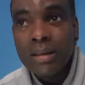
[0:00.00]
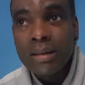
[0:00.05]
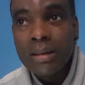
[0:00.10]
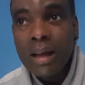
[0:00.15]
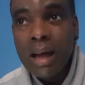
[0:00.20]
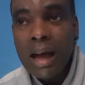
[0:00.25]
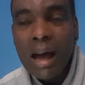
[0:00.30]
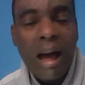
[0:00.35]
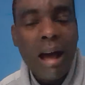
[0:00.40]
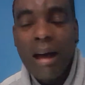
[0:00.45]

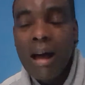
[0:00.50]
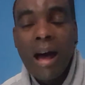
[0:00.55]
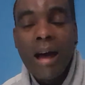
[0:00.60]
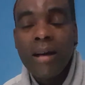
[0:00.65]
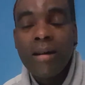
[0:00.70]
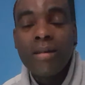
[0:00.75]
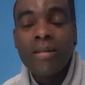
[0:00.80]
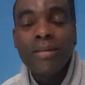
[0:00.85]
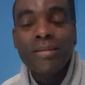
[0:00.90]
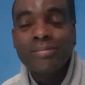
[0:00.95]
that I
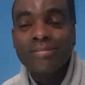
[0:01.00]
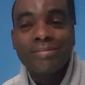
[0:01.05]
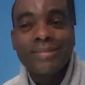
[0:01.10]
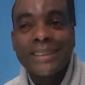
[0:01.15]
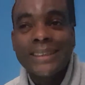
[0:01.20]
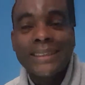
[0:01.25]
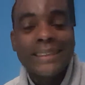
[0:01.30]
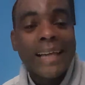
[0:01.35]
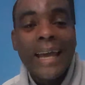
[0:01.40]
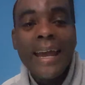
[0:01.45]
can't
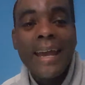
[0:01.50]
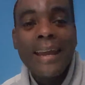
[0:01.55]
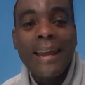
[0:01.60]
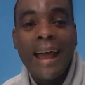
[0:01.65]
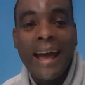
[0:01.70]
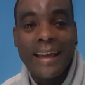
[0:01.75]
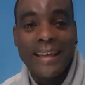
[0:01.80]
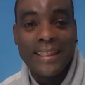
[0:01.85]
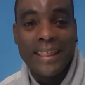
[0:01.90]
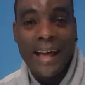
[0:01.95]
stay
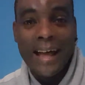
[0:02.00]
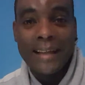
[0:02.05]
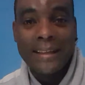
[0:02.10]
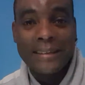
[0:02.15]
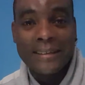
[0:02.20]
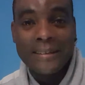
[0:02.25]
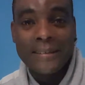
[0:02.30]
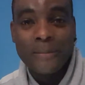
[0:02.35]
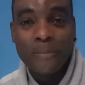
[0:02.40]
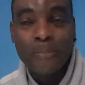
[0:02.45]
like
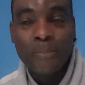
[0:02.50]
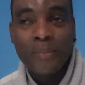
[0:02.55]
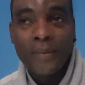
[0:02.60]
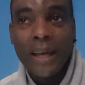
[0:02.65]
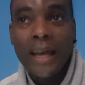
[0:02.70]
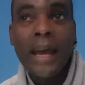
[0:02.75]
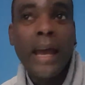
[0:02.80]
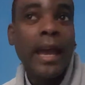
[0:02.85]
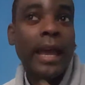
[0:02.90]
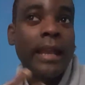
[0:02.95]
that,
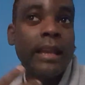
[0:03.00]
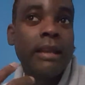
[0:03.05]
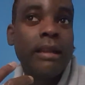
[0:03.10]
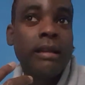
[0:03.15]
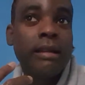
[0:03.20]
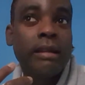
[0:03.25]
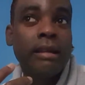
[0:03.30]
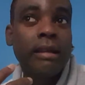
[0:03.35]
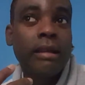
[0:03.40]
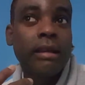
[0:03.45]

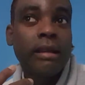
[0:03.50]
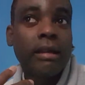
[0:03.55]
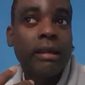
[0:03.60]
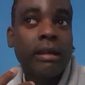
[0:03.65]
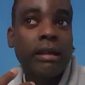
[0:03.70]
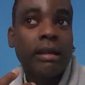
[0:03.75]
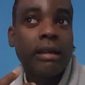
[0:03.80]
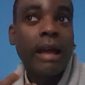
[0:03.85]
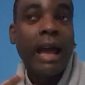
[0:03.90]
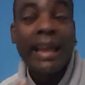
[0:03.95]
and
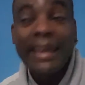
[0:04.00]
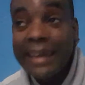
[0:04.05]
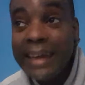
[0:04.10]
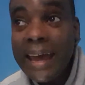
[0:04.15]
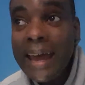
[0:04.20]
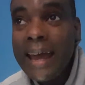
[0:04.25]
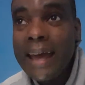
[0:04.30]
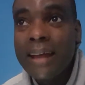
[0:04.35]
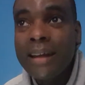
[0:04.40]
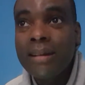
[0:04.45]
I
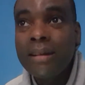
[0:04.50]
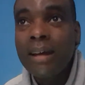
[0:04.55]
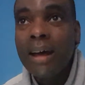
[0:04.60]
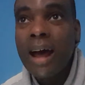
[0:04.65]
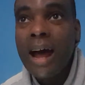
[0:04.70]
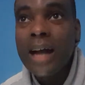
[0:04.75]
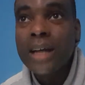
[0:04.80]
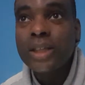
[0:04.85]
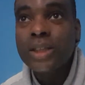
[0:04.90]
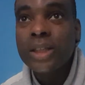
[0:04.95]
can
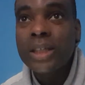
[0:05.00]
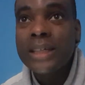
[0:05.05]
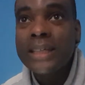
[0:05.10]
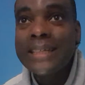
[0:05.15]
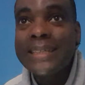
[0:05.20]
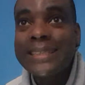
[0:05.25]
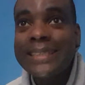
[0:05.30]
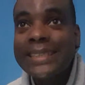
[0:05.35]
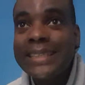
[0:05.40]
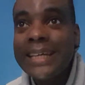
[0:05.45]
actually
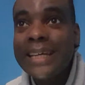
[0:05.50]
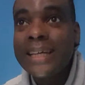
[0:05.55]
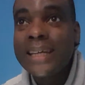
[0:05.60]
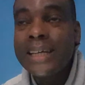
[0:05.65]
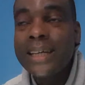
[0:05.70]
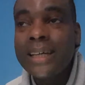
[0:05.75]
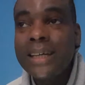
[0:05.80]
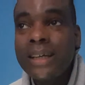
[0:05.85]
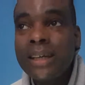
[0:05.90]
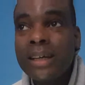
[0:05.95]

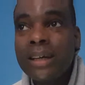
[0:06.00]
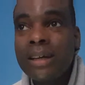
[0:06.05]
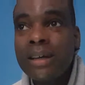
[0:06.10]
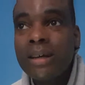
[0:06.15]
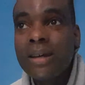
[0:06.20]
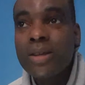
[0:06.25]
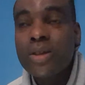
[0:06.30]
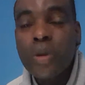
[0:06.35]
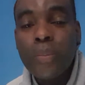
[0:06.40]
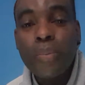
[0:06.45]
see
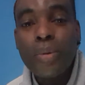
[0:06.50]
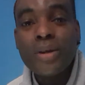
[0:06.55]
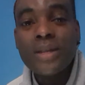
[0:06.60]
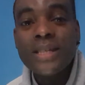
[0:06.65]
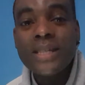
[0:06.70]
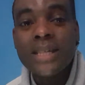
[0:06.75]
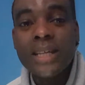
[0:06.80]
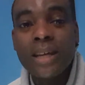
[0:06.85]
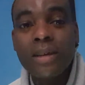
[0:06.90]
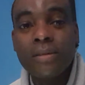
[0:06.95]
the
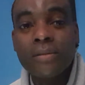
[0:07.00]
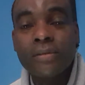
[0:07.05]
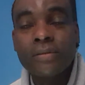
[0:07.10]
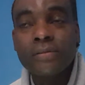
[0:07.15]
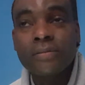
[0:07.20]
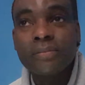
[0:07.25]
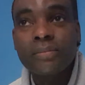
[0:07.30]
positive.